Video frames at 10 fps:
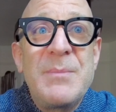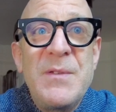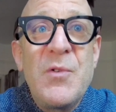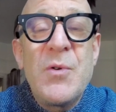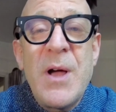
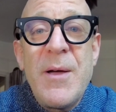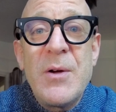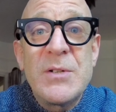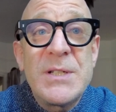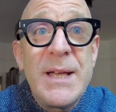before going
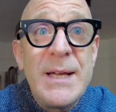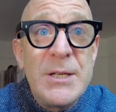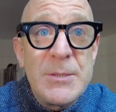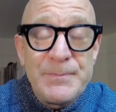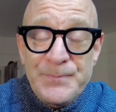on
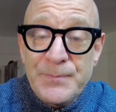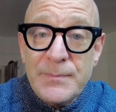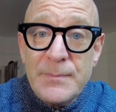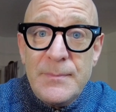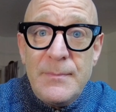stage.
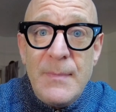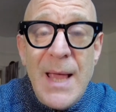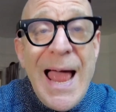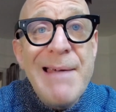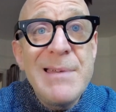
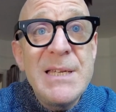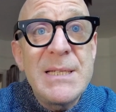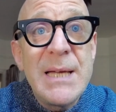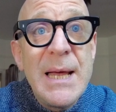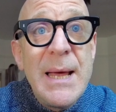
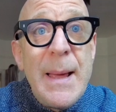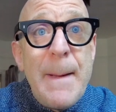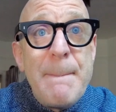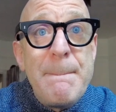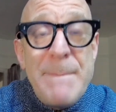Harry's
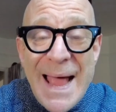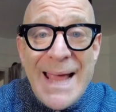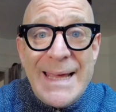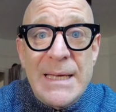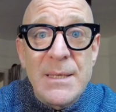
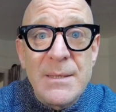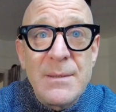back